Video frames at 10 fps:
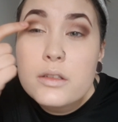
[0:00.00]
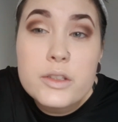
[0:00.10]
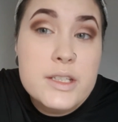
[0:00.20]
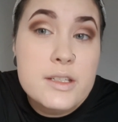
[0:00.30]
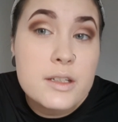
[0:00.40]

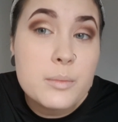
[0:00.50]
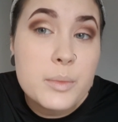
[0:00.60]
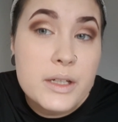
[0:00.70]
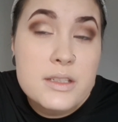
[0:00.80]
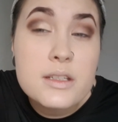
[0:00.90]
Do you see it
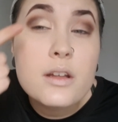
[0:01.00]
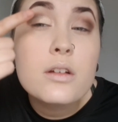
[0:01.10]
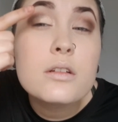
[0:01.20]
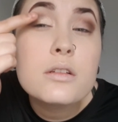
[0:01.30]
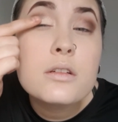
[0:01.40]
packs it
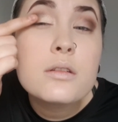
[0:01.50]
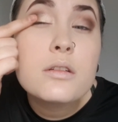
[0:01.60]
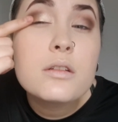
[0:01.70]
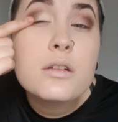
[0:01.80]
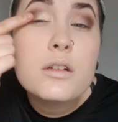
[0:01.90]
on
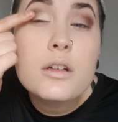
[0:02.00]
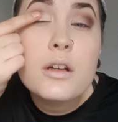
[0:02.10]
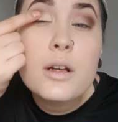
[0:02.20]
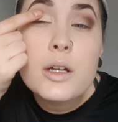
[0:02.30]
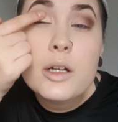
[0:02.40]

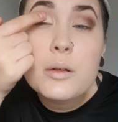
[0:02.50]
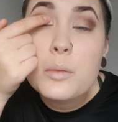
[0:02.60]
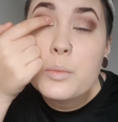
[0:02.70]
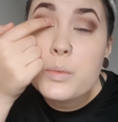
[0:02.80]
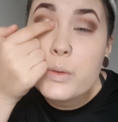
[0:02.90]

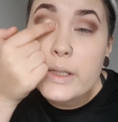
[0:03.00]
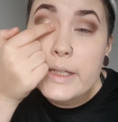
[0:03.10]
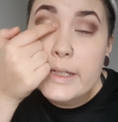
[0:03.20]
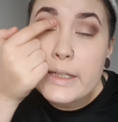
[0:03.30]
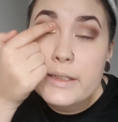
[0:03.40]

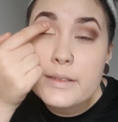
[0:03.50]
pretty?